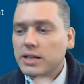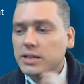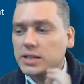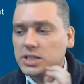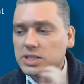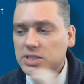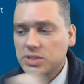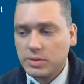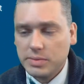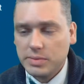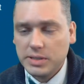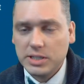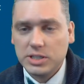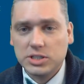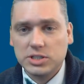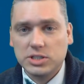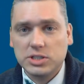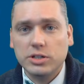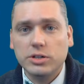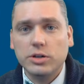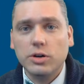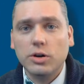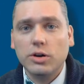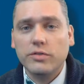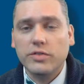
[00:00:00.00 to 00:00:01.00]
This would be just
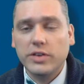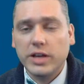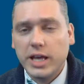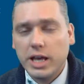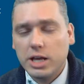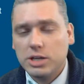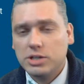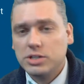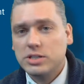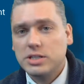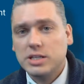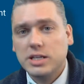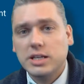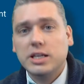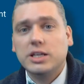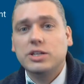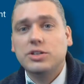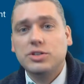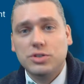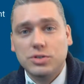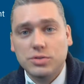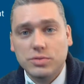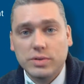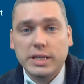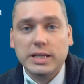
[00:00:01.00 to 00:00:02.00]
a notification to
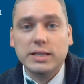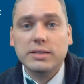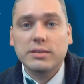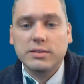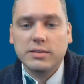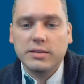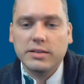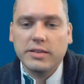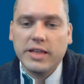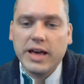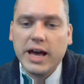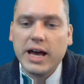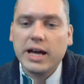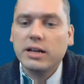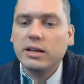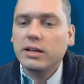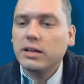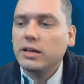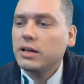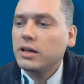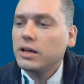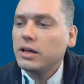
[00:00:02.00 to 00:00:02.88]
get you into that.